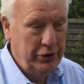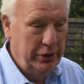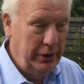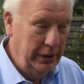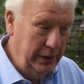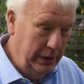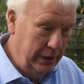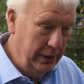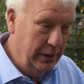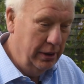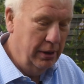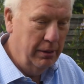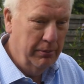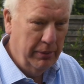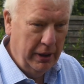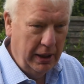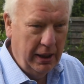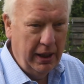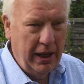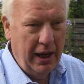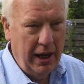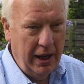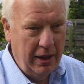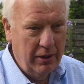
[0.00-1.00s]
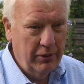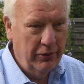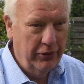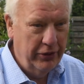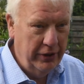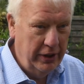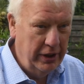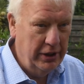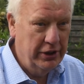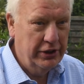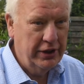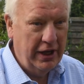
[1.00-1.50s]
earlier about how
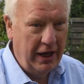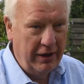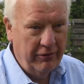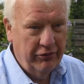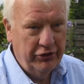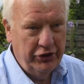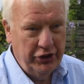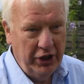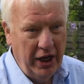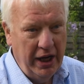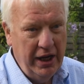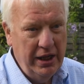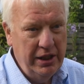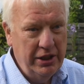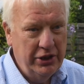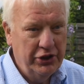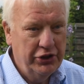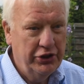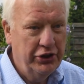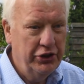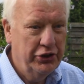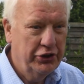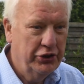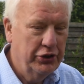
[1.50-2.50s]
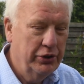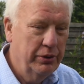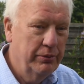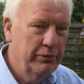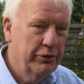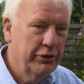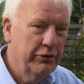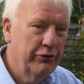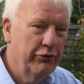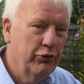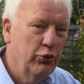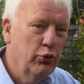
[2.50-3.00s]
things have changed in
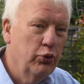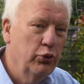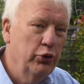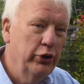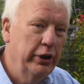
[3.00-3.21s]
terms of